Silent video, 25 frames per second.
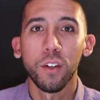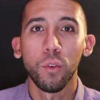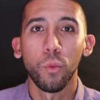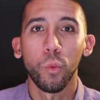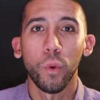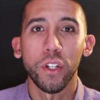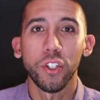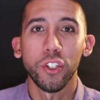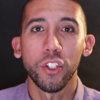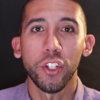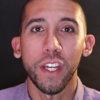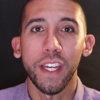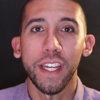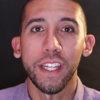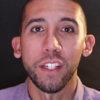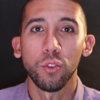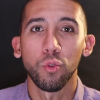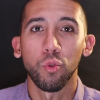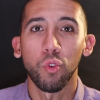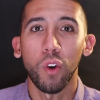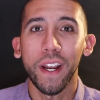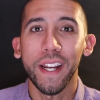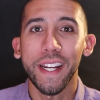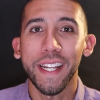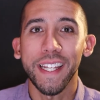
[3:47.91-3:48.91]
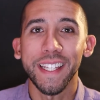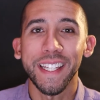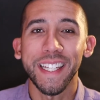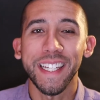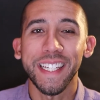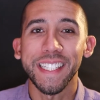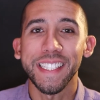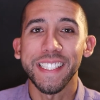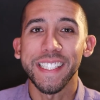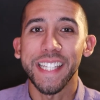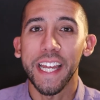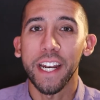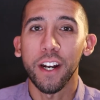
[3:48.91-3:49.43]
which is right in the
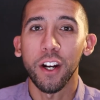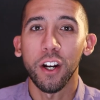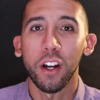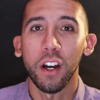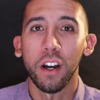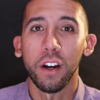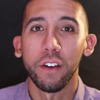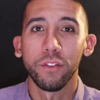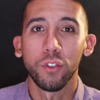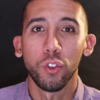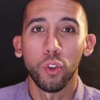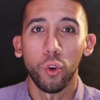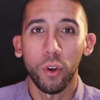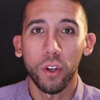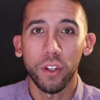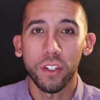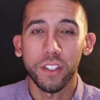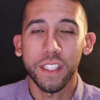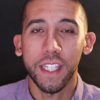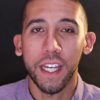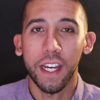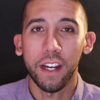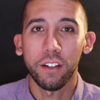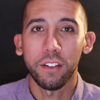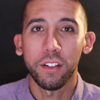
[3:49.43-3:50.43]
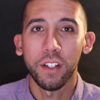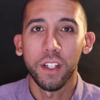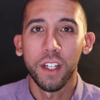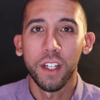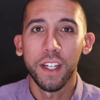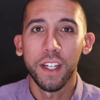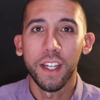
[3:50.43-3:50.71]
center of Doylestown